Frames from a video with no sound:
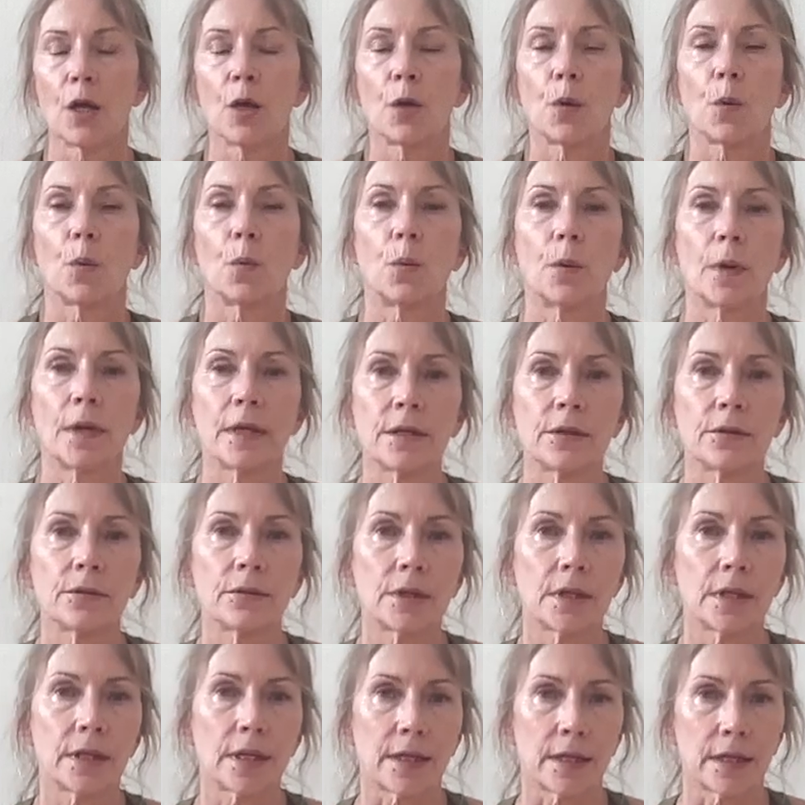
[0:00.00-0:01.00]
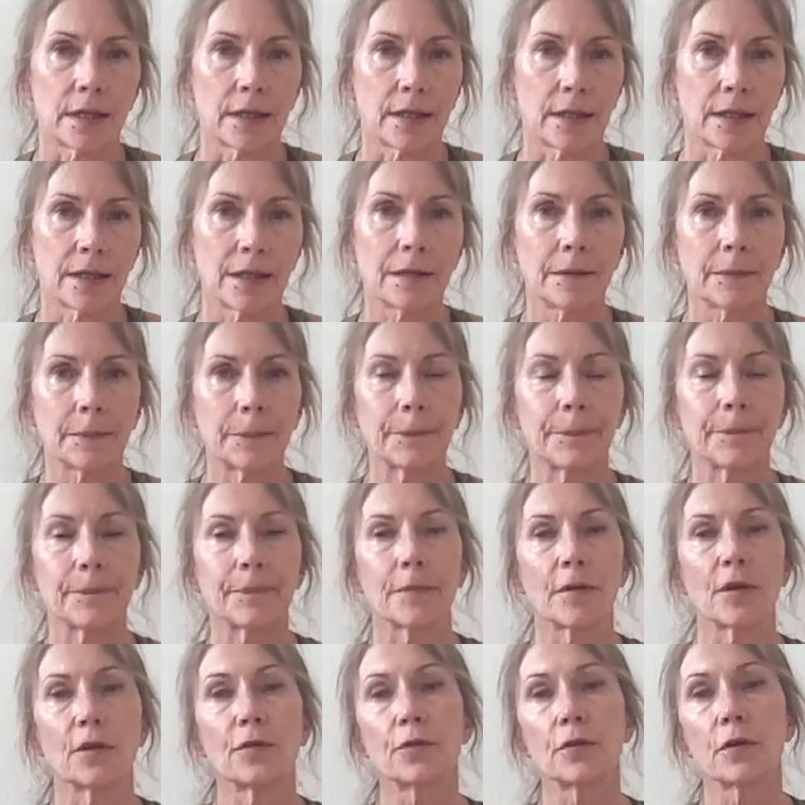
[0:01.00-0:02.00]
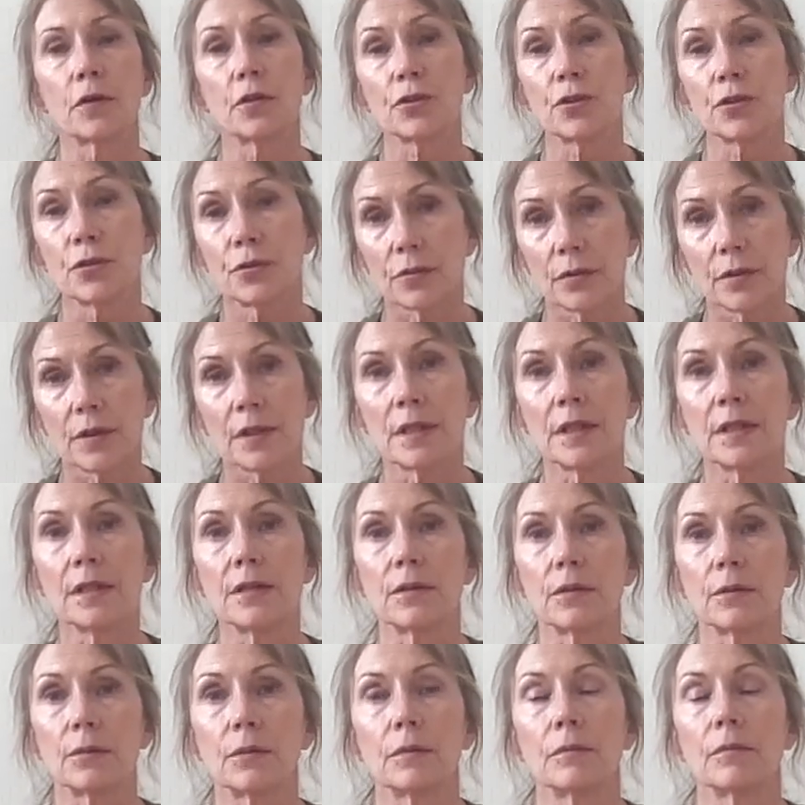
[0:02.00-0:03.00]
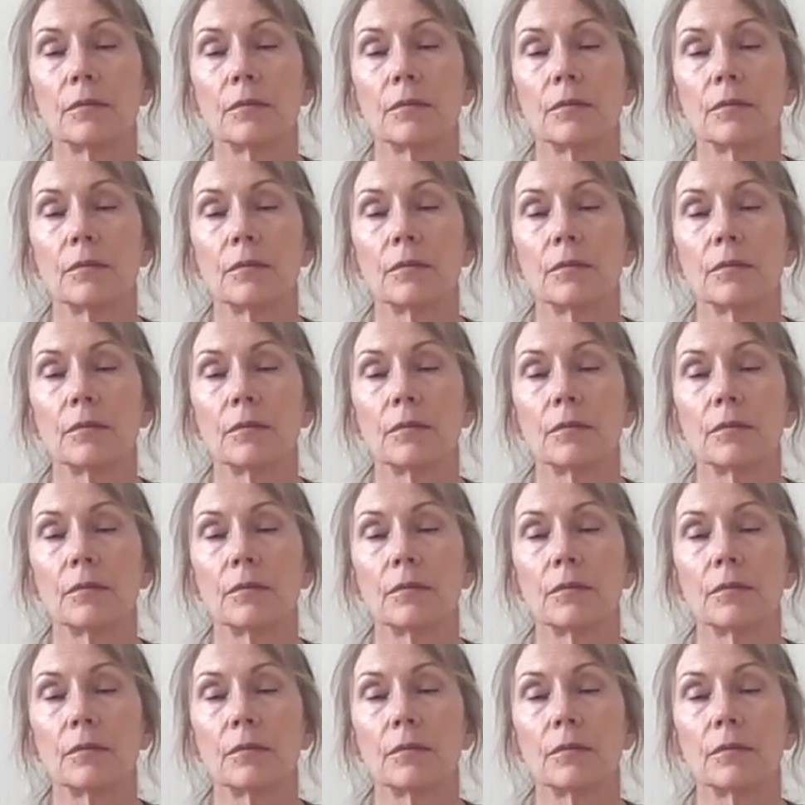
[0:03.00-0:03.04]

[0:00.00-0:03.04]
When you inhale, of course you need a